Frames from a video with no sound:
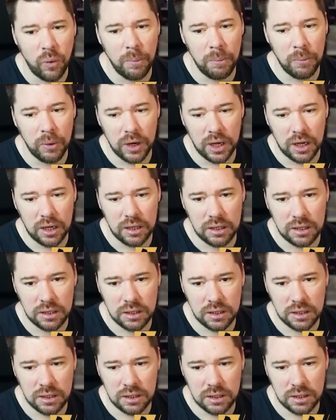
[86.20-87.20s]
Muller.
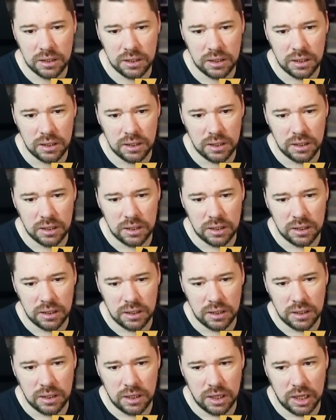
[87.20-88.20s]

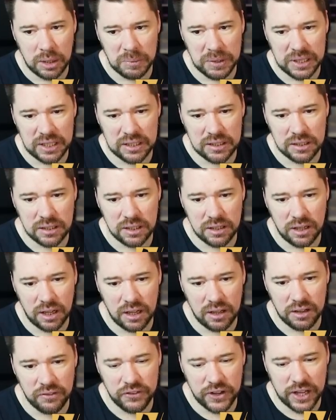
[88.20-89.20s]
I mean,
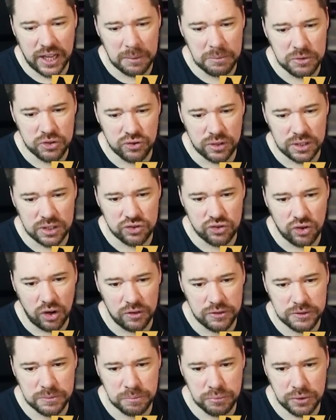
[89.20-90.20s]
for chemistry, this
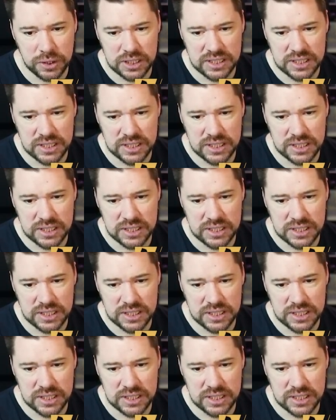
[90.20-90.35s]
draft's pretty